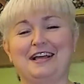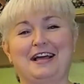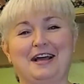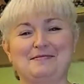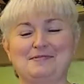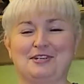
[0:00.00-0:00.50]

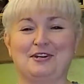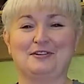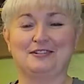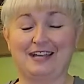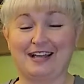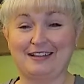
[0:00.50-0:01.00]
I'm
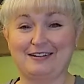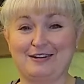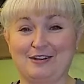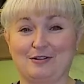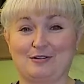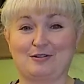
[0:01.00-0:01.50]
Sharon Taylor,
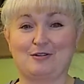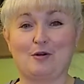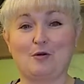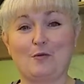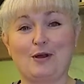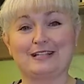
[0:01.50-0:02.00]
your
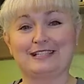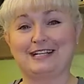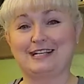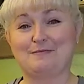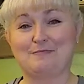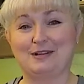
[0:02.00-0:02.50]
Norwex
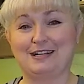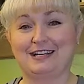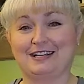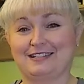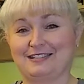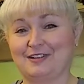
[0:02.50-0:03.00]
independent
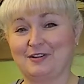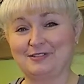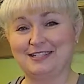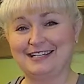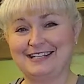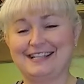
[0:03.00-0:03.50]

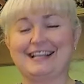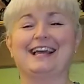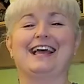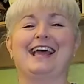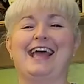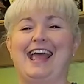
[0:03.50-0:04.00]
consultant,
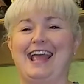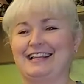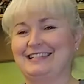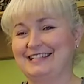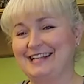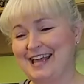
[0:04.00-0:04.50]

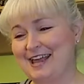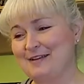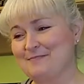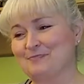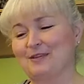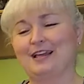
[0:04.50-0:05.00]
and
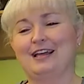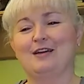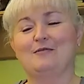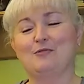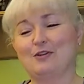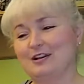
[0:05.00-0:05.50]
today
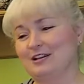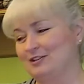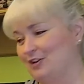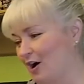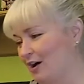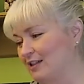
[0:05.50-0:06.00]
we're going to
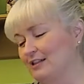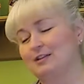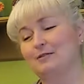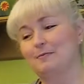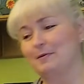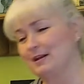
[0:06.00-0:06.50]
talk a
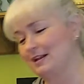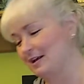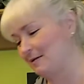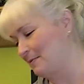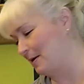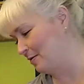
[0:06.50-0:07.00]
little bit
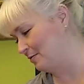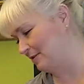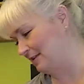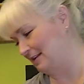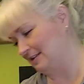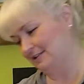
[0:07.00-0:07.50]
about
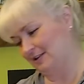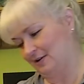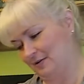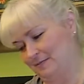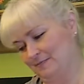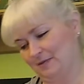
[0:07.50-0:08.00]
this
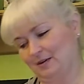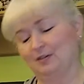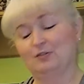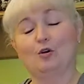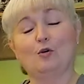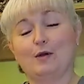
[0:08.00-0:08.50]

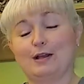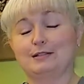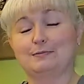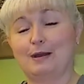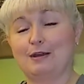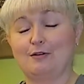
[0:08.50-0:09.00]

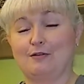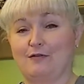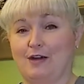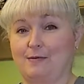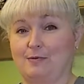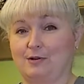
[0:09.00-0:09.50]
Norwex
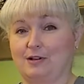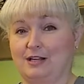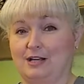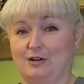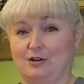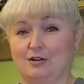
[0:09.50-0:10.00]
Microfiber
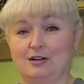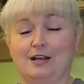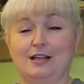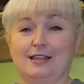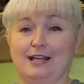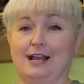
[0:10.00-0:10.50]
Cleaner
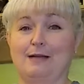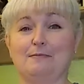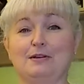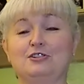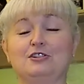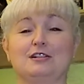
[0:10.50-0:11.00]
that I
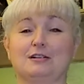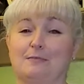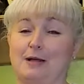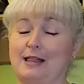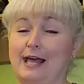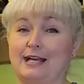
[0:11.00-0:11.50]
mentioned in
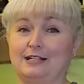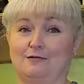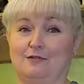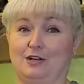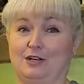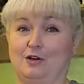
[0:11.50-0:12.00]
my last
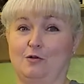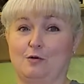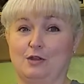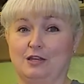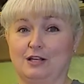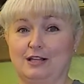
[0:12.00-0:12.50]
video
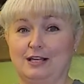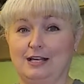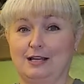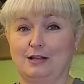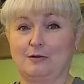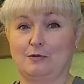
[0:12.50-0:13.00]
with
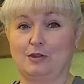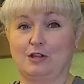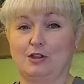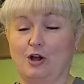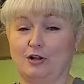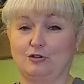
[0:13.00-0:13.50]
the
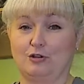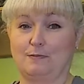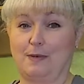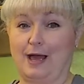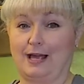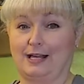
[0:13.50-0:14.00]
laundry
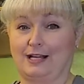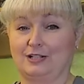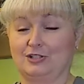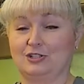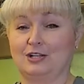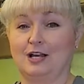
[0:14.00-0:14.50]
package,